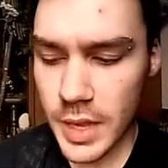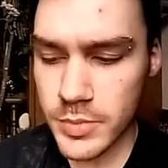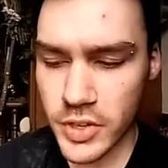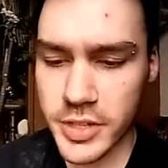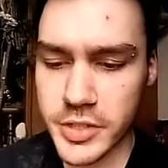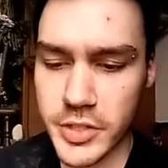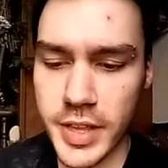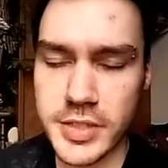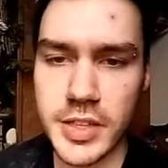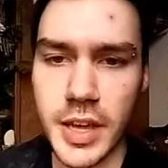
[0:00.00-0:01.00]
trying to do
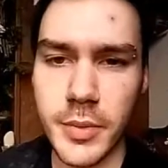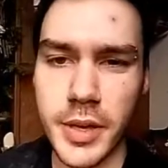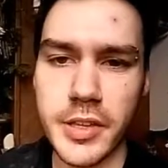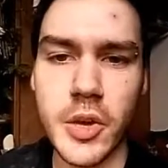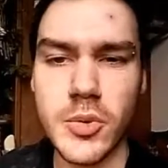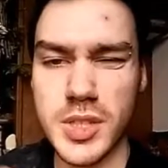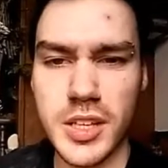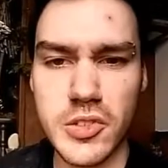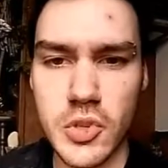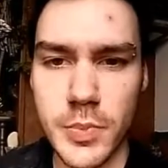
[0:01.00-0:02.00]
that so that way, you know, it's the
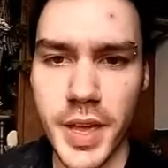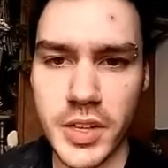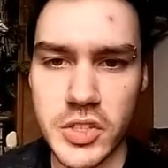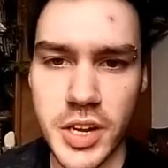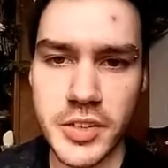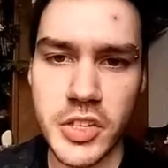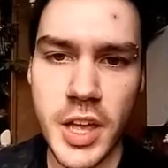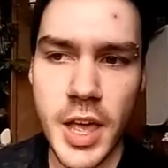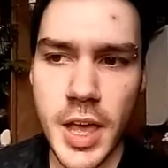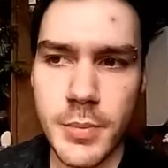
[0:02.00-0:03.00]
YouTube Pagan Challenge,
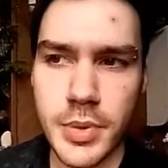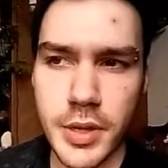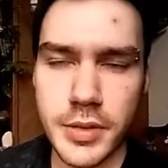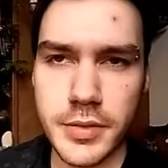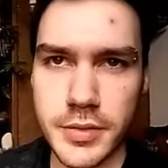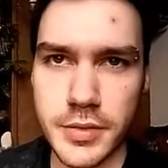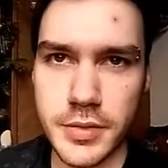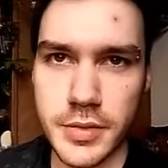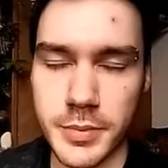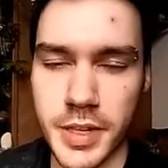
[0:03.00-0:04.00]
but
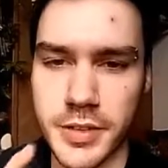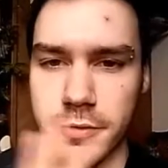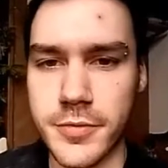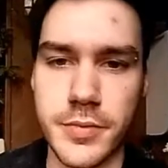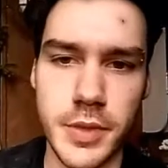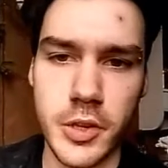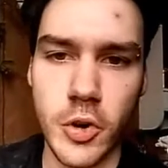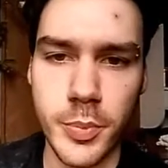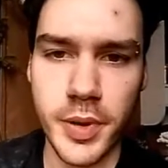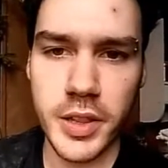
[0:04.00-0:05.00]
I'm kind of
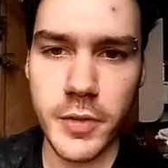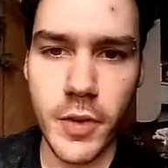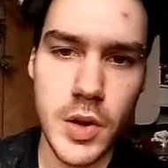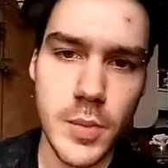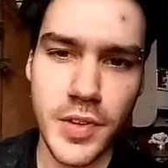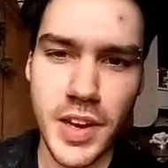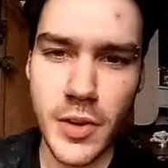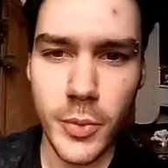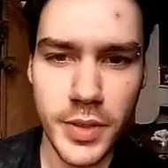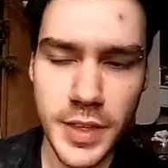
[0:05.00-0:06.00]
incorporating the follow-up video
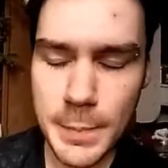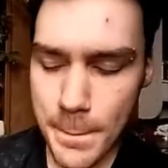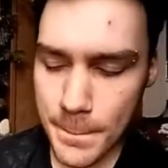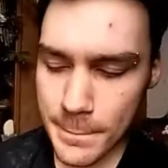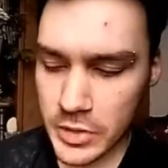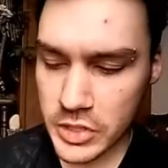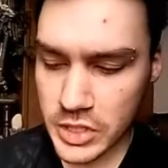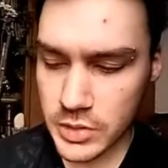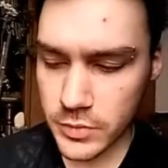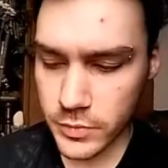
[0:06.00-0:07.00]
with it,
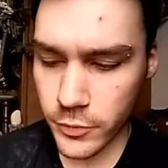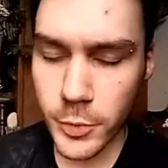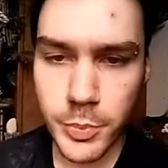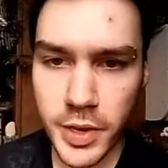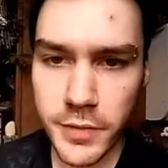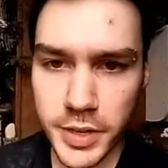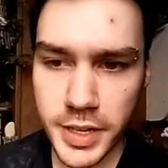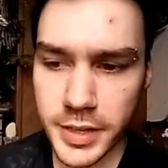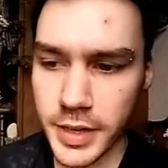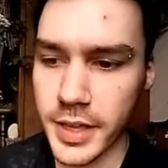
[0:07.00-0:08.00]
just for
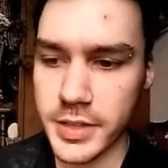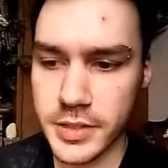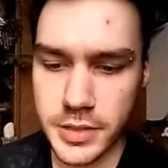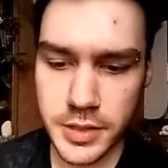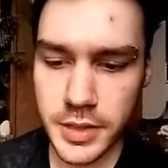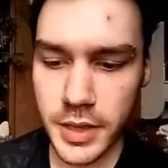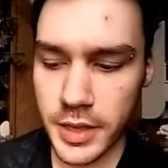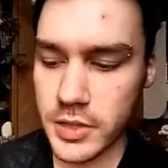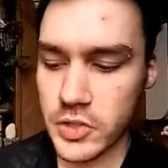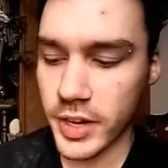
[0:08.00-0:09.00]
brevity and
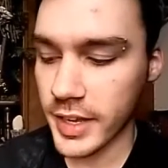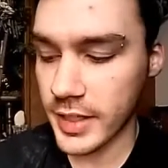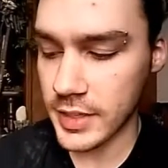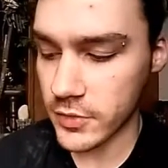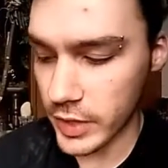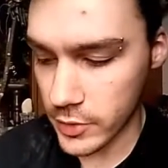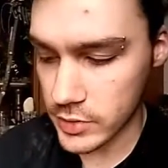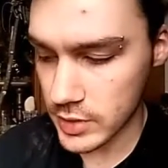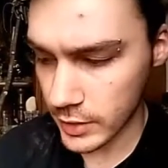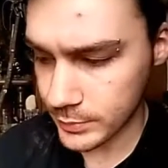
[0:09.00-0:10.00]
try and get these
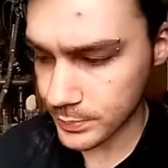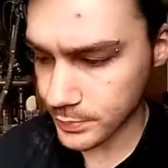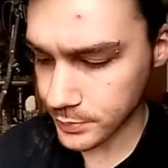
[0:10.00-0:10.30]
videos done.